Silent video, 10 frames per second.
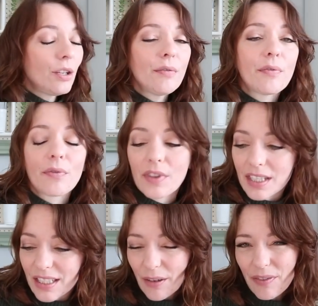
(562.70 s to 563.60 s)
of the
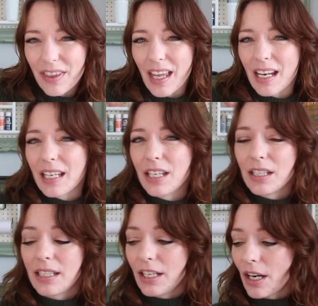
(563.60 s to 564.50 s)
stuff that
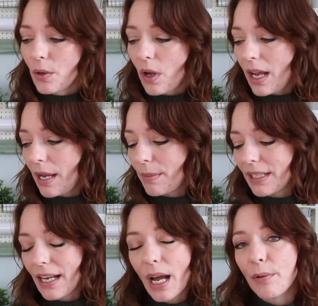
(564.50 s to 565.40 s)
is here on
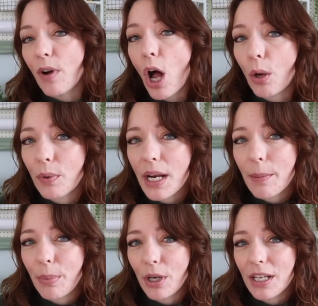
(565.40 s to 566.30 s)
Amazon, I've already
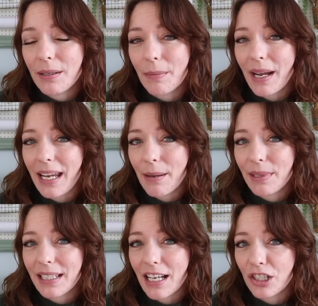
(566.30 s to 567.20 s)
put into my
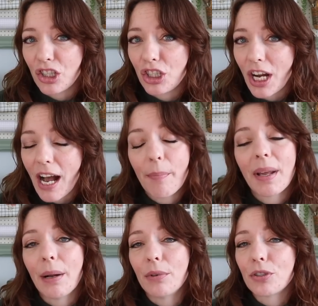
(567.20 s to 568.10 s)
Amazon shop,
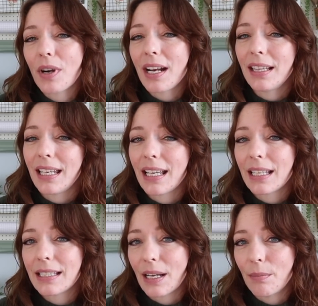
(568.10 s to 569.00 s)
and I will try to link
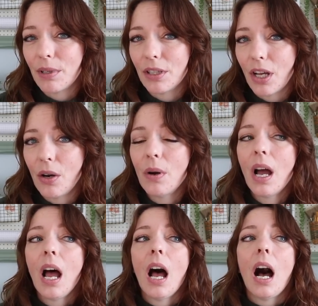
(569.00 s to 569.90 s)
it down below.
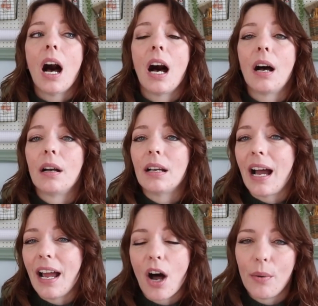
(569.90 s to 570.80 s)
Uh,
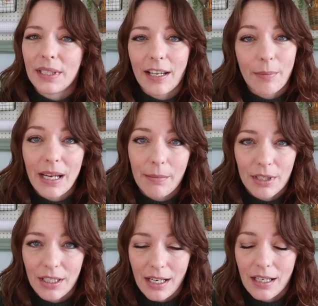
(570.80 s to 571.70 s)
I always have my
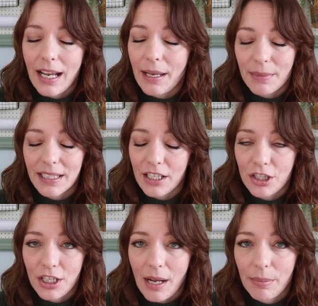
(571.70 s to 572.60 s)
Amazon, Amazon
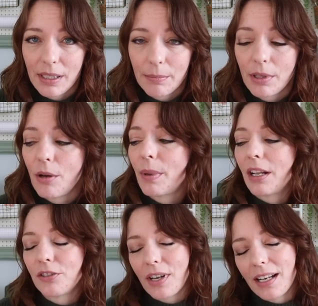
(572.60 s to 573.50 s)
shop link below, but
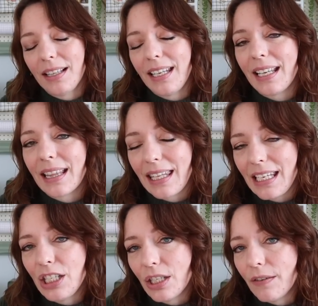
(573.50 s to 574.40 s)
I'll try to link
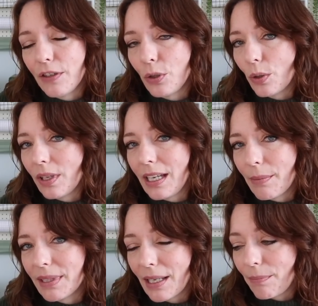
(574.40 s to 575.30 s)
each individual
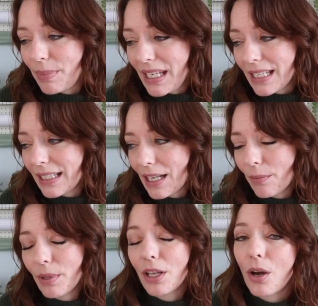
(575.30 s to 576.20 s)
Amazon piece
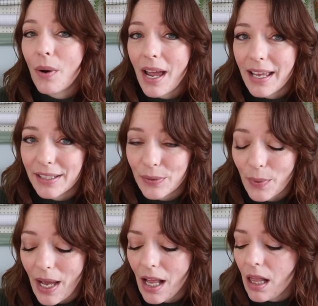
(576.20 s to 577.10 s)
down below as
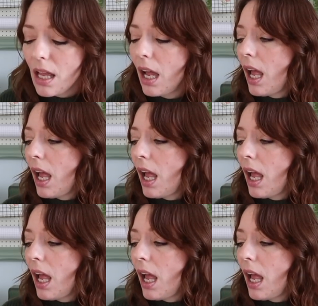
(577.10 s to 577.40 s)
well.